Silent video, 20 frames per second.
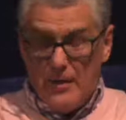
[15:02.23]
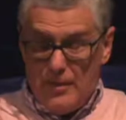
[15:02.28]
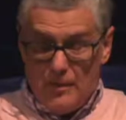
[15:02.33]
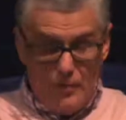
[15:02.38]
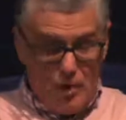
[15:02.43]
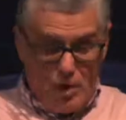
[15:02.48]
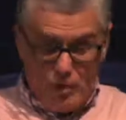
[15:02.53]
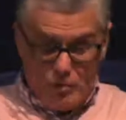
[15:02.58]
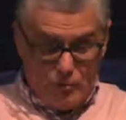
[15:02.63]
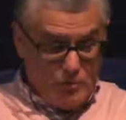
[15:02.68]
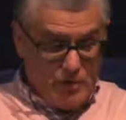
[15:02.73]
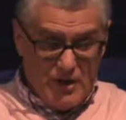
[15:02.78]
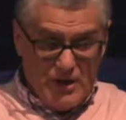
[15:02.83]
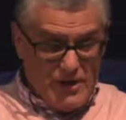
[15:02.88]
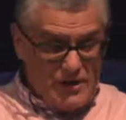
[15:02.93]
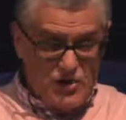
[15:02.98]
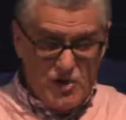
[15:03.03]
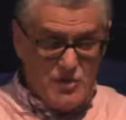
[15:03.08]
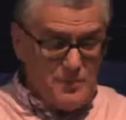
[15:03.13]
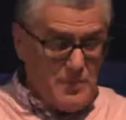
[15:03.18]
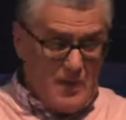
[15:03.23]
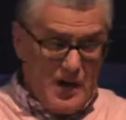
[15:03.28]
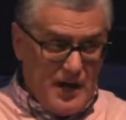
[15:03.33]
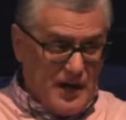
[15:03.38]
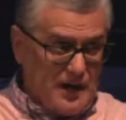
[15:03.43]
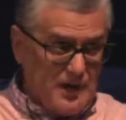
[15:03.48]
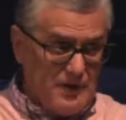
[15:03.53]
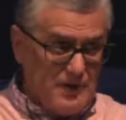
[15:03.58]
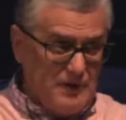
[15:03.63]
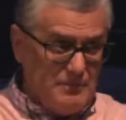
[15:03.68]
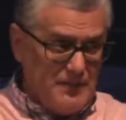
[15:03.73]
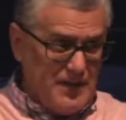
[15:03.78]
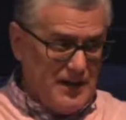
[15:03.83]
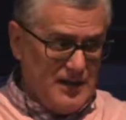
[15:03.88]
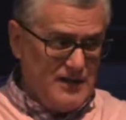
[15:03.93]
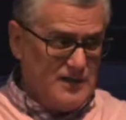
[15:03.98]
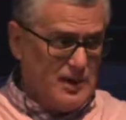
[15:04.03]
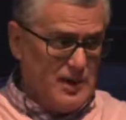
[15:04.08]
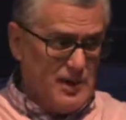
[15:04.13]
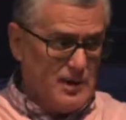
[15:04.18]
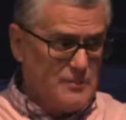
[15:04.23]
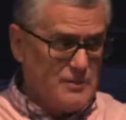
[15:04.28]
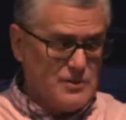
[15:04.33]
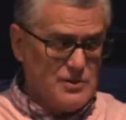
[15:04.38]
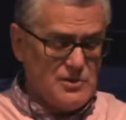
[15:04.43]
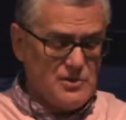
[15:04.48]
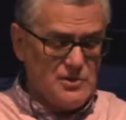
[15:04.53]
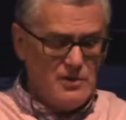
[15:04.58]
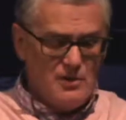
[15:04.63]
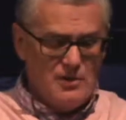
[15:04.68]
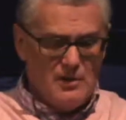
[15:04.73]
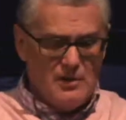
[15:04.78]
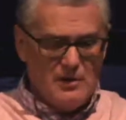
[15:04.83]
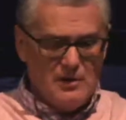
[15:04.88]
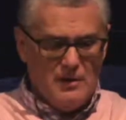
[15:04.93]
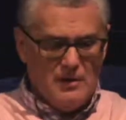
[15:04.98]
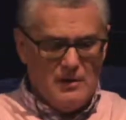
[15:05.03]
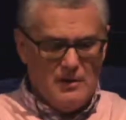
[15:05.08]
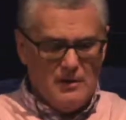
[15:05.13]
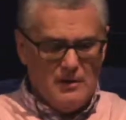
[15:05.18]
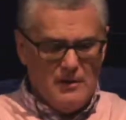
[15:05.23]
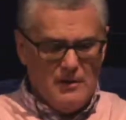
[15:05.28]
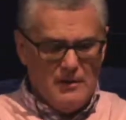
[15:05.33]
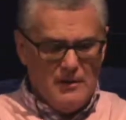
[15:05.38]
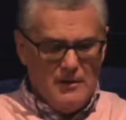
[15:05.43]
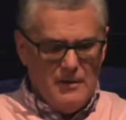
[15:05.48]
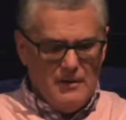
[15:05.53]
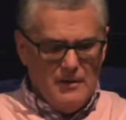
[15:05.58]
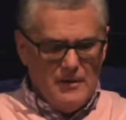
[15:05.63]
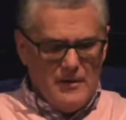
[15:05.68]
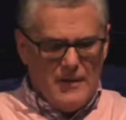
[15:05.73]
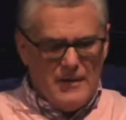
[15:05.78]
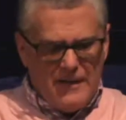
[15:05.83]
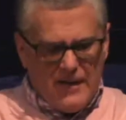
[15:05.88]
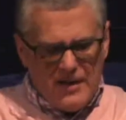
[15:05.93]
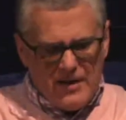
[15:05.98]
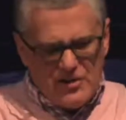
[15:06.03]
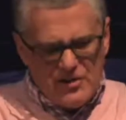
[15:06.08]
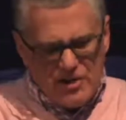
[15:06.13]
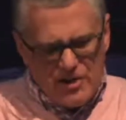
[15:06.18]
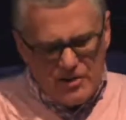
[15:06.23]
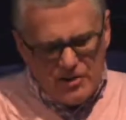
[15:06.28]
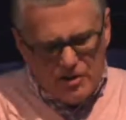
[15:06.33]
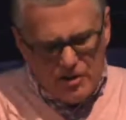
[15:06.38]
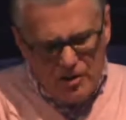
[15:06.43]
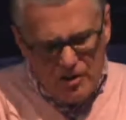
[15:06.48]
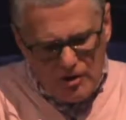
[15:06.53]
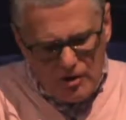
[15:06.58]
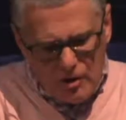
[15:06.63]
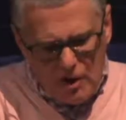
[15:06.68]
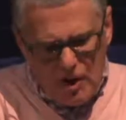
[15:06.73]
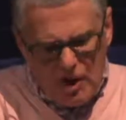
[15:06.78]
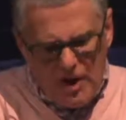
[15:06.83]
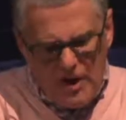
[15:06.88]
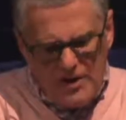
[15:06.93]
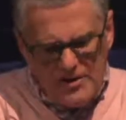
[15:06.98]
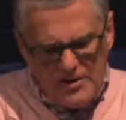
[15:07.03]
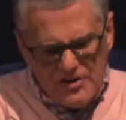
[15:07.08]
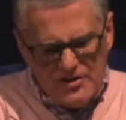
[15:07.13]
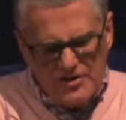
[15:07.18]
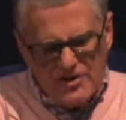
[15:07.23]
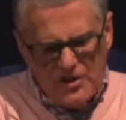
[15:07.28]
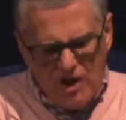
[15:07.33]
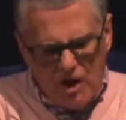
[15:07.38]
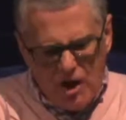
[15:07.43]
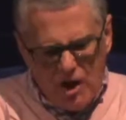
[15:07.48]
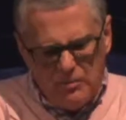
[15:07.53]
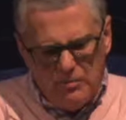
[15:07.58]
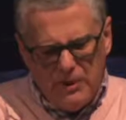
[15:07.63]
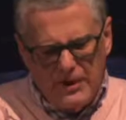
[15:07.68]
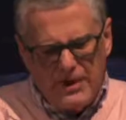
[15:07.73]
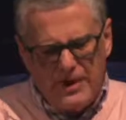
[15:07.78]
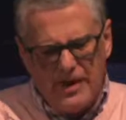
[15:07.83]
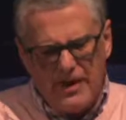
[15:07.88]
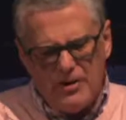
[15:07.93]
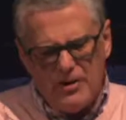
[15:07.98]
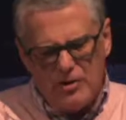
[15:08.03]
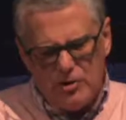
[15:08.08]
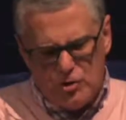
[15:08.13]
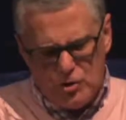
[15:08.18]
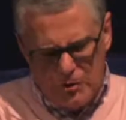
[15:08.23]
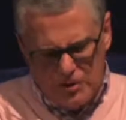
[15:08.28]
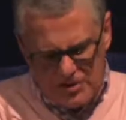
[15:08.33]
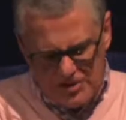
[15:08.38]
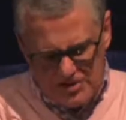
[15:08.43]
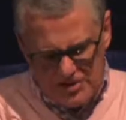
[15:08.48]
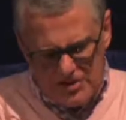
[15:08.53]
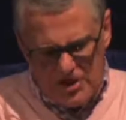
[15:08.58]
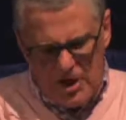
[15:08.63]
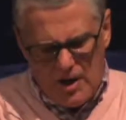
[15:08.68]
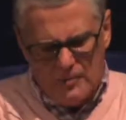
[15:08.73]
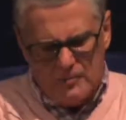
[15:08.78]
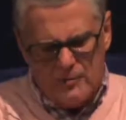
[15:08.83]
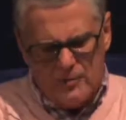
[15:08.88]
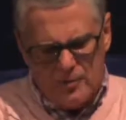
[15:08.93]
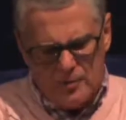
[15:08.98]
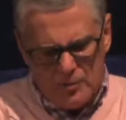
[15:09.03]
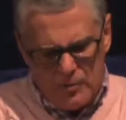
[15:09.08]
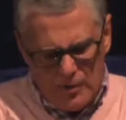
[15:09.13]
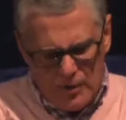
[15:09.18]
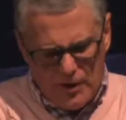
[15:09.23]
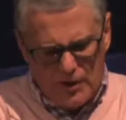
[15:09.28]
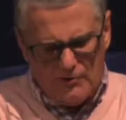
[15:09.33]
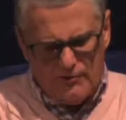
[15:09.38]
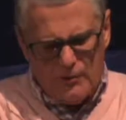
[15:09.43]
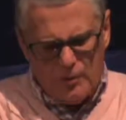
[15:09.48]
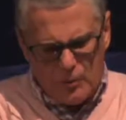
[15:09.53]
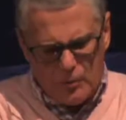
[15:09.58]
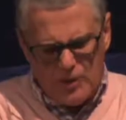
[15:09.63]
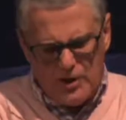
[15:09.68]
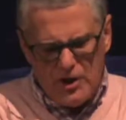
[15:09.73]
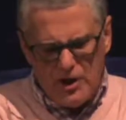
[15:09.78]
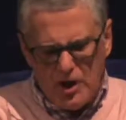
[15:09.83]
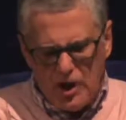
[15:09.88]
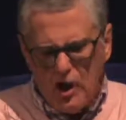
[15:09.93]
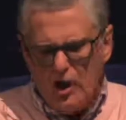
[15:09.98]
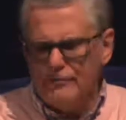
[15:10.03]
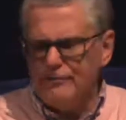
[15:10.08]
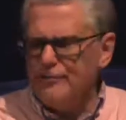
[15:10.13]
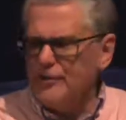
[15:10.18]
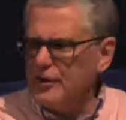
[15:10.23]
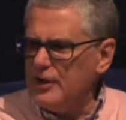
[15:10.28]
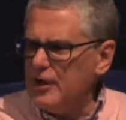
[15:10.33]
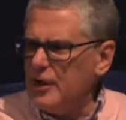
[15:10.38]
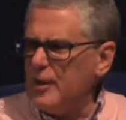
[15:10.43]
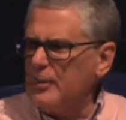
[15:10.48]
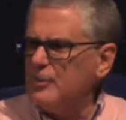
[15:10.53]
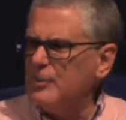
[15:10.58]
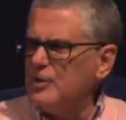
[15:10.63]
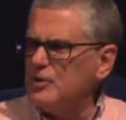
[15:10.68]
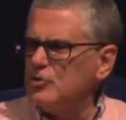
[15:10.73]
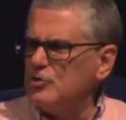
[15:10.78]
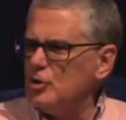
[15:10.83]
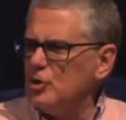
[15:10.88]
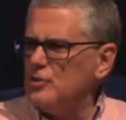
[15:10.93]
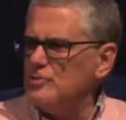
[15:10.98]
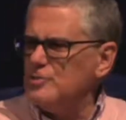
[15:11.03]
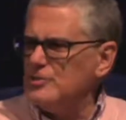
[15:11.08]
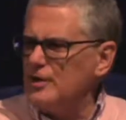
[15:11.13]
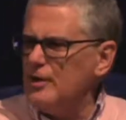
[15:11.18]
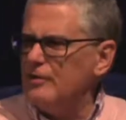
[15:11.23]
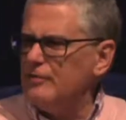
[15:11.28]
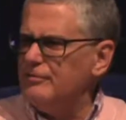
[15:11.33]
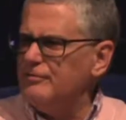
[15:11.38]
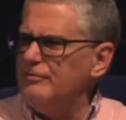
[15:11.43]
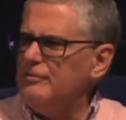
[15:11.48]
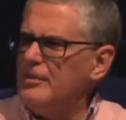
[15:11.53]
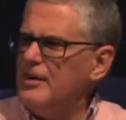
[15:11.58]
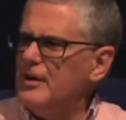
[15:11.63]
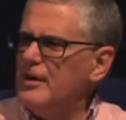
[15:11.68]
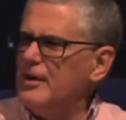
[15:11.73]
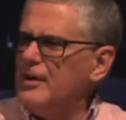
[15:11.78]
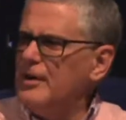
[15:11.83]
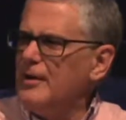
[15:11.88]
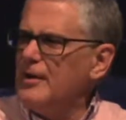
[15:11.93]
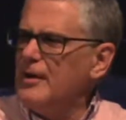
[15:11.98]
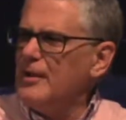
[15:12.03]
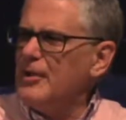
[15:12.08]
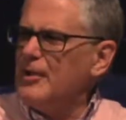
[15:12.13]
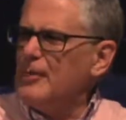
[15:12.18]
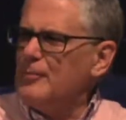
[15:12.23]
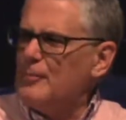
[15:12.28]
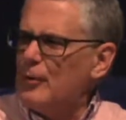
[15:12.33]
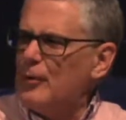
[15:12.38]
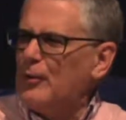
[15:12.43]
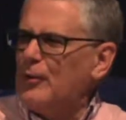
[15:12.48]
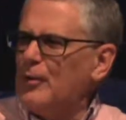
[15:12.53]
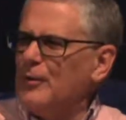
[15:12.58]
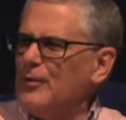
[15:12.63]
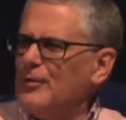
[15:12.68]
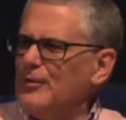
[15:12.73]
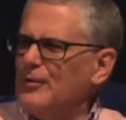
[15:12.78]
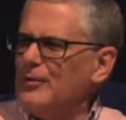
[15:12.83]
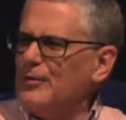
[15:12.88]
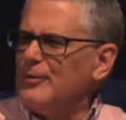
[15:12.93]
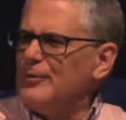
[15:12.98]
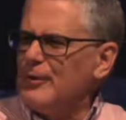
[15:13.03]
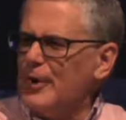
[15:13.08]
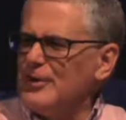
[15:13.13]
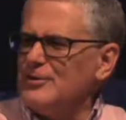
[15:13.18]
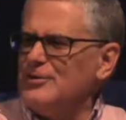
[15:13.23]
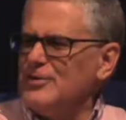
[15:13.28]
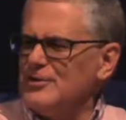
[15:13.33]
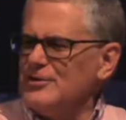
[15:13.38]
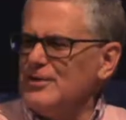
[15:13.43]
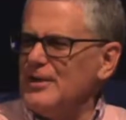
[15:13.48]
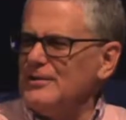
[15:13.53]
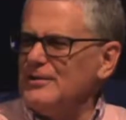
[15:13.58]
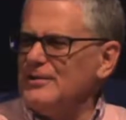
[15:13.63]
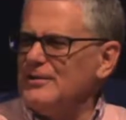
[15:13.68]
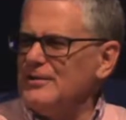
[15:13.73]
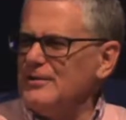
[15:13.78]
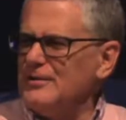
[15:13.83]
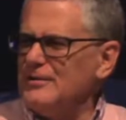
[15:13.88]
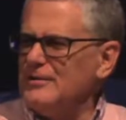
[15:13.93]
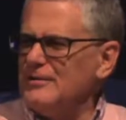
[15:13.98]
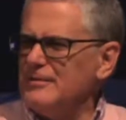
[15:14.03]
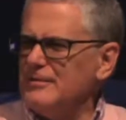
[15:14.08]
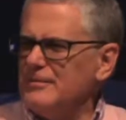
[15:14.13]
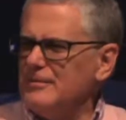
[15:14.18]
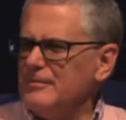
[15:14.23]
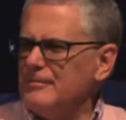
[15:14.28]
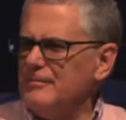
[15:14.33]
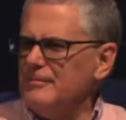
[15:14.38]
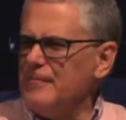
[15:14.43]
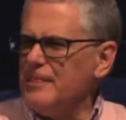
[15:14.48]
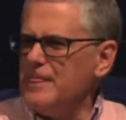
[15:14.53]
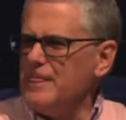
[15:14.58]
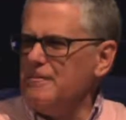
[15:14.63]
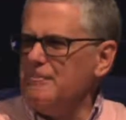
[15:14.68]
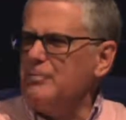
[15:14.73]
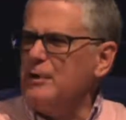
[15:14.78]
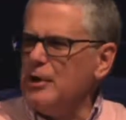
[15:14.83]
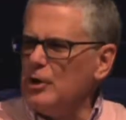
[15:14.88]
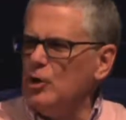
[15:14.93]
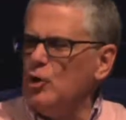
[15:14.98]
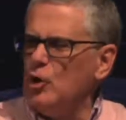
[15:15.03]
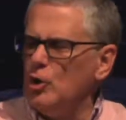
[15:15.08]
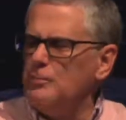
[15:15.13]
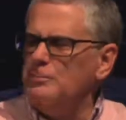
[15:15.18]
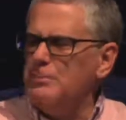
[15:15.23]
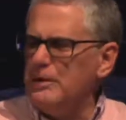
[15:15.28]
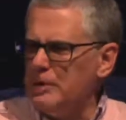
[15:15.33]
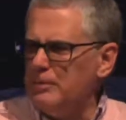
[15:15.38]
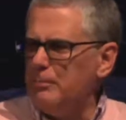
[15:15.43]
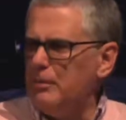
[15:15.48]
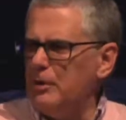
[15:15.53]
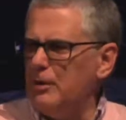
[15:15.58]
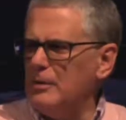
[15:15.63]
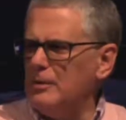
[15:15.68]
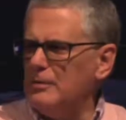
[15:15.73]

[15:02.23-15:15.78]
modern religious mind, many times and that is that God isn't obligated to accept whatever we offer him in terms of moral righteousness, being good people,